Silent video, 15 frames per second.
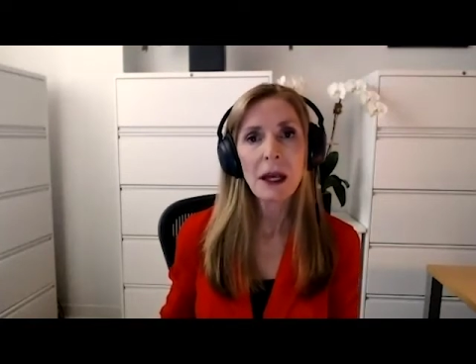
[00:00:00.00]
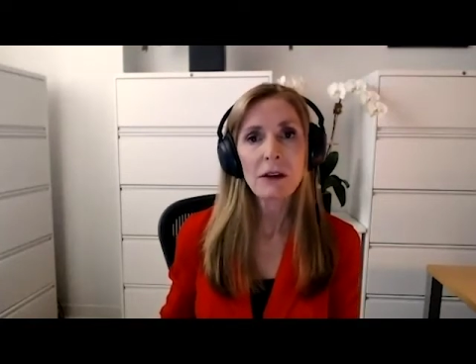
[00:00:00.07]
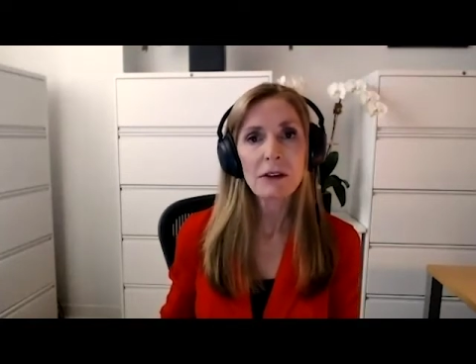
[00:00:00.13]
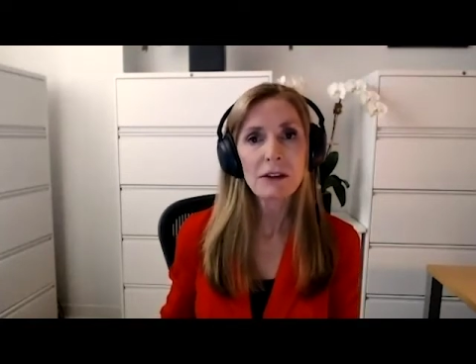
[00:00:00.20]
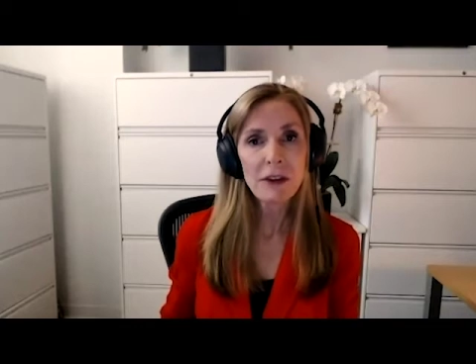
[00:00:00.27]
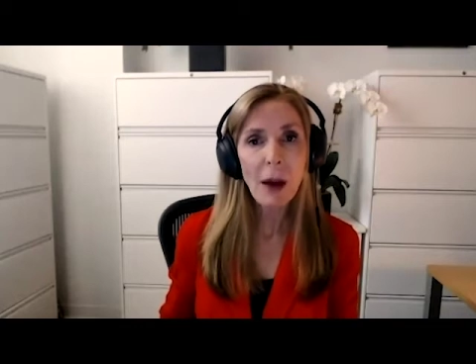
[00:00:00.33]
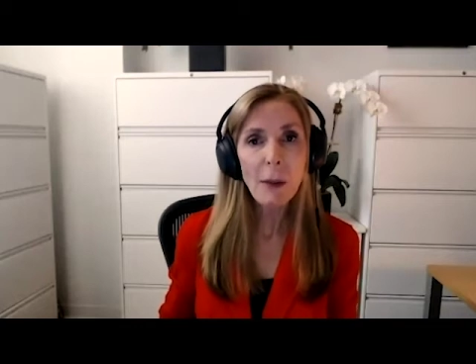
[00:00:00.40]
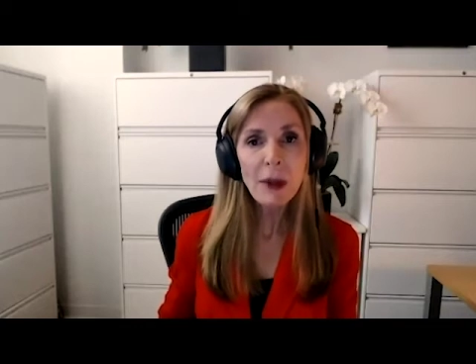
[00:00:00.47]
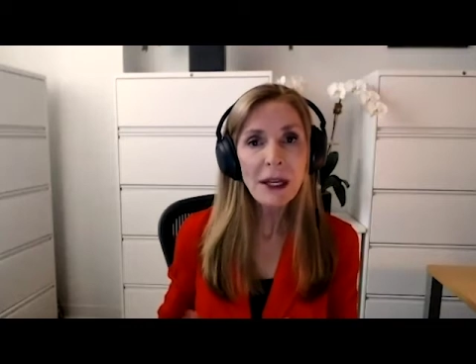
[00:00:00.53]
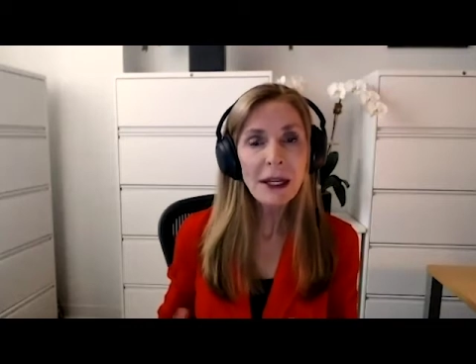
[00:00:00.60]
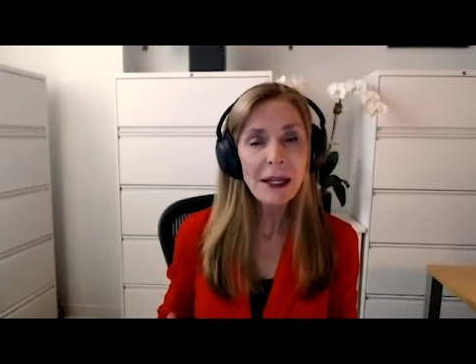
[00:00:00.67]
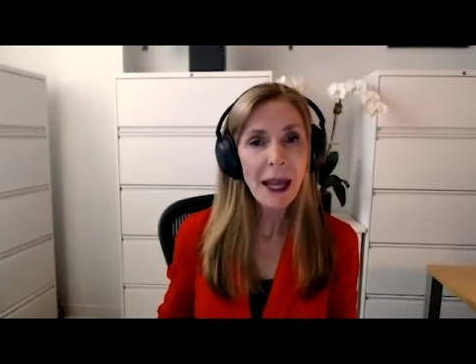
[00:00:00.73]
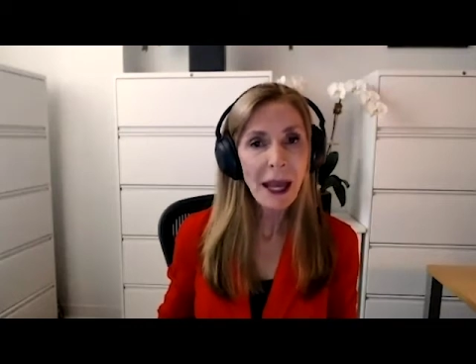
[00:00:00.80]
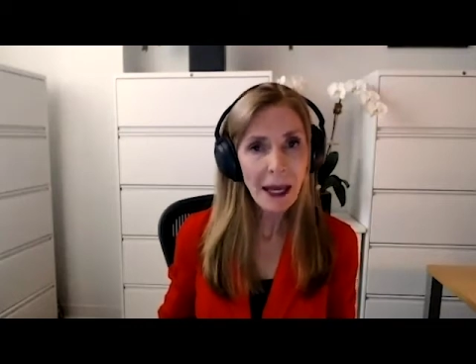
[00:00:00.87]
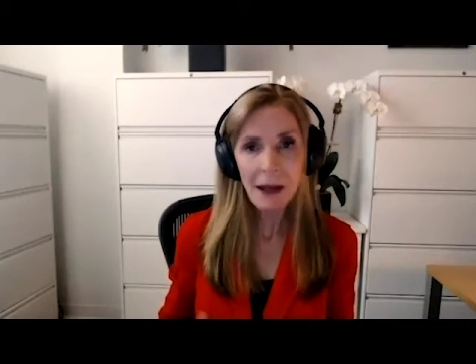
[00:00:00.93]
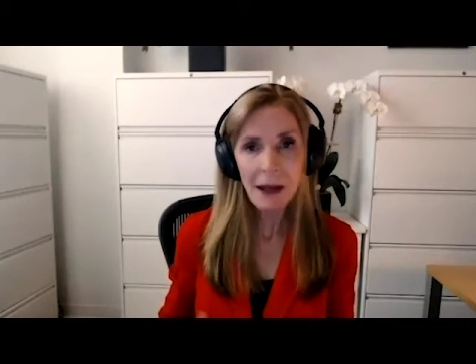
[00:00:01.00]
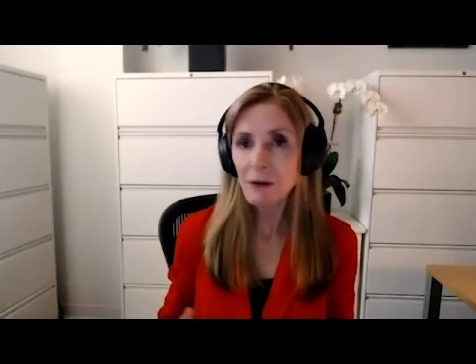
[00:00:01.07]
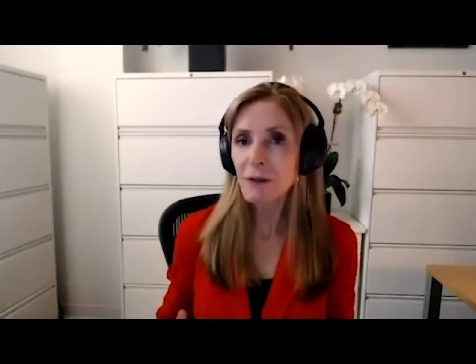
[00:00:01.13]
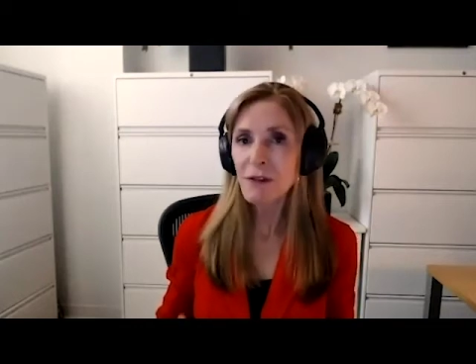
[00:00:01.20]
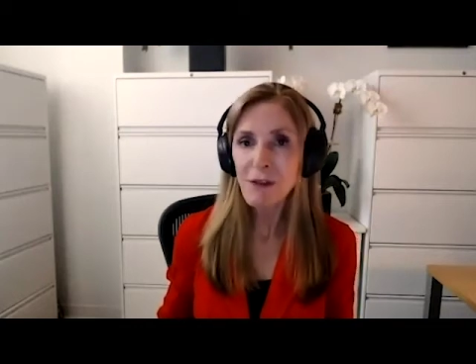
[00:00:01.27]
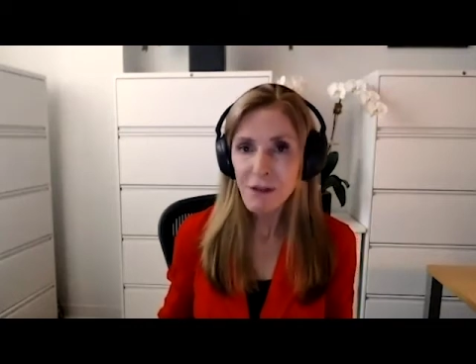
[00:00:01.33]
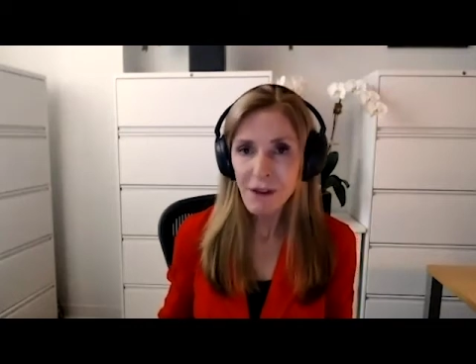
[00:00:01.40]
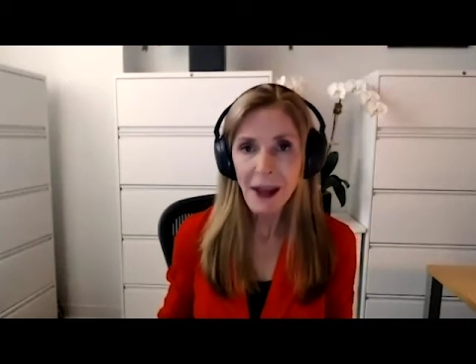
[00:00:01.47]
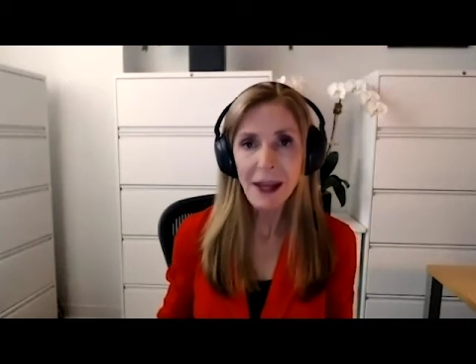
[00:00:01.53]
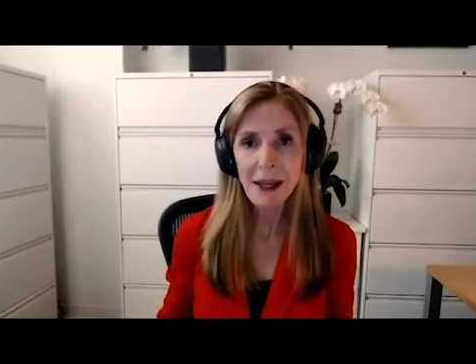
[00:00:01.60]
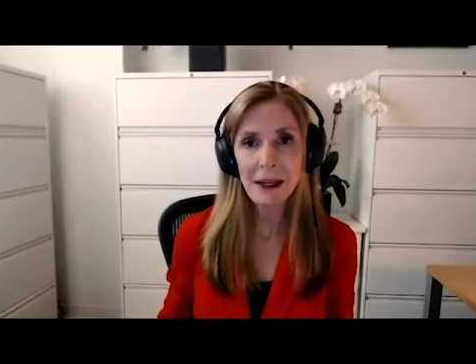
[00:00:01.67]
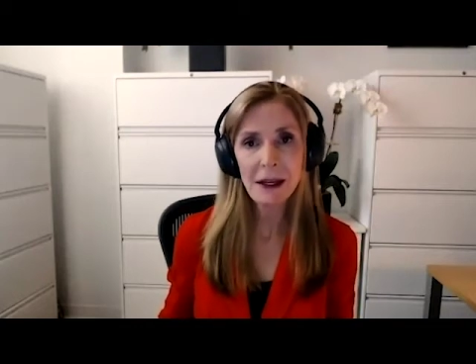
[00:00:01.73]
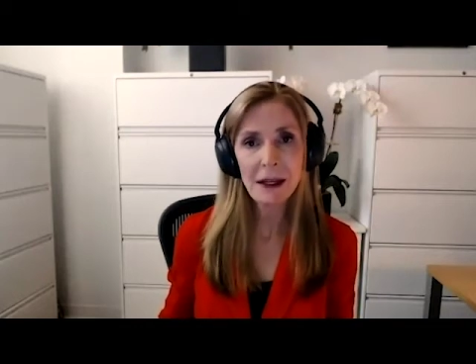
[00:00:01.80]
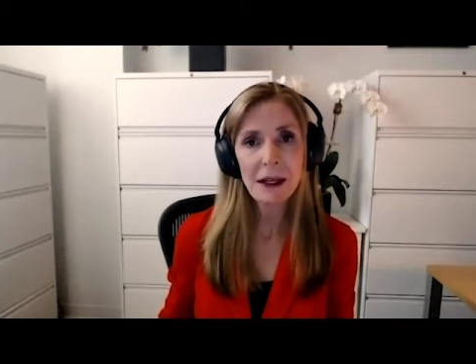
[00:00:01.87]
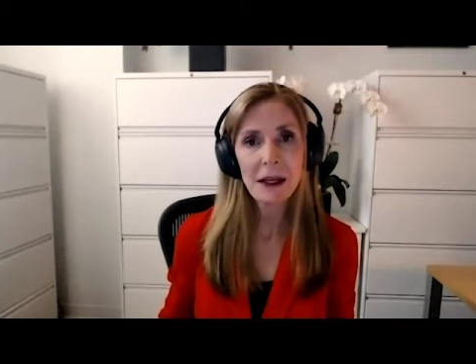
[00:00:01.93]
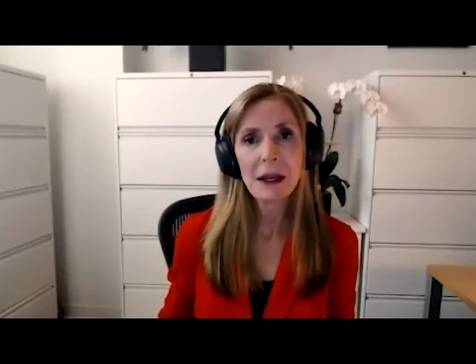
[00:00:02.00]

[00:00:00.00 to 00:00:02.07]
somebody can't fake